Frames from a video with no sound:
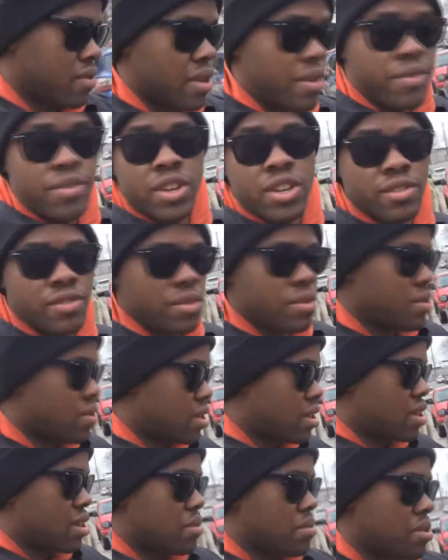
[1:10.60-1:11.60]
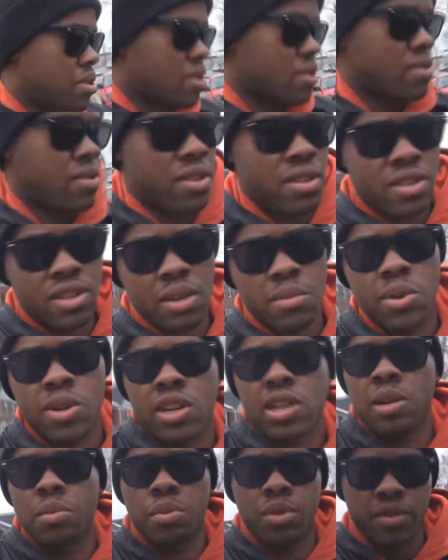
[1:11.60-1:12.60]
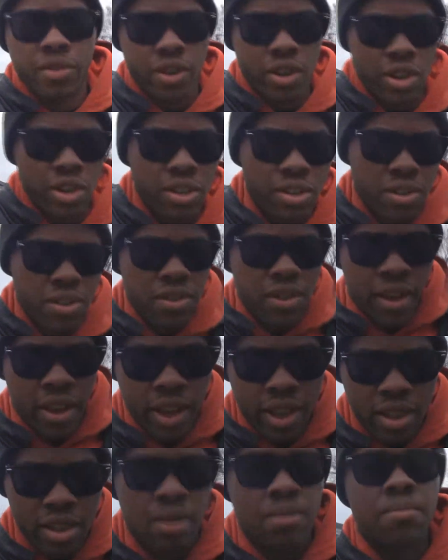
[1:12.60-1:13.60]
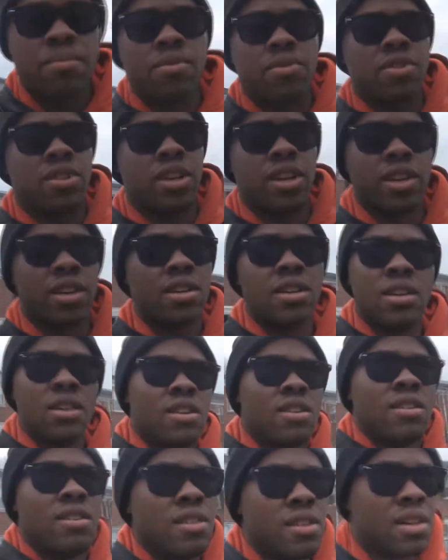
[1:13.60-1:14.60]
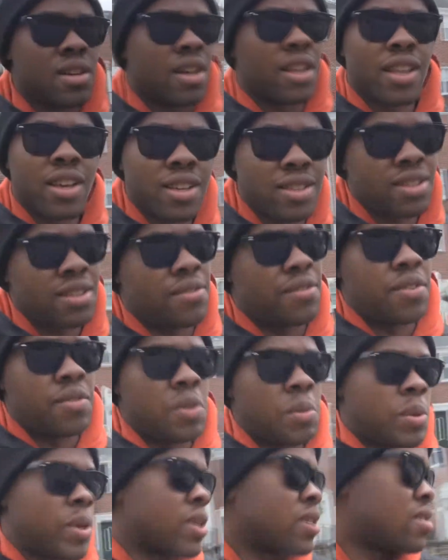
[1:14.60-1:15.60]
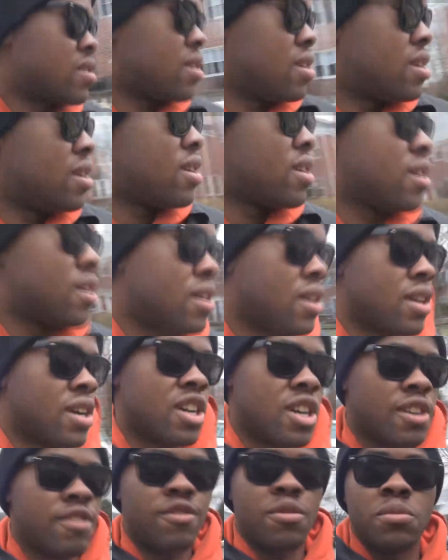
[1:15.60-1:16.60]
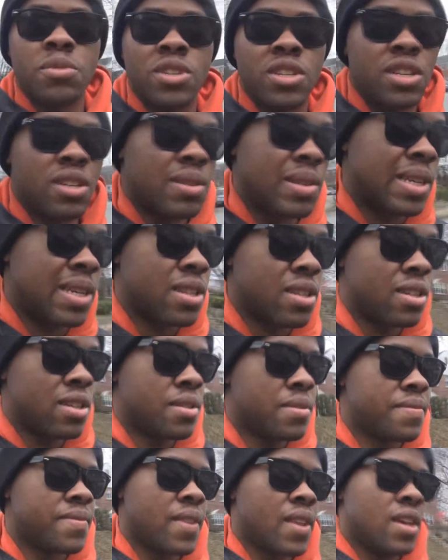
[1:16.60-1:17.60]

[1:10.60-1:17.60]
run a flex fuel setup. So these come on a couple of cars. You can get them for like, I think it's like 50 bucks from a GM dealer.